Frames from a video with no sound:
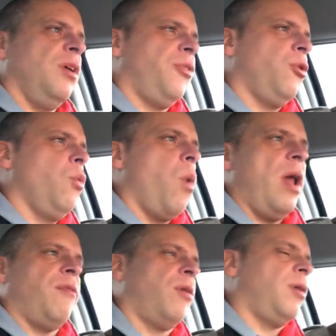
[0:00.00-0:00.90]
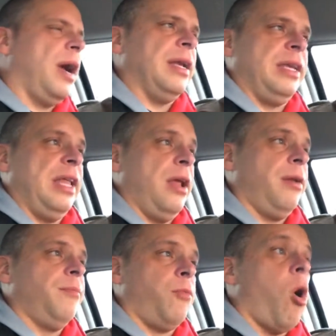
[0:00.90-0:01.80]
through whatever I did
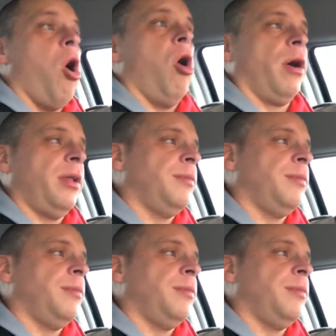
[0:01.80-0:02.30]
wrong,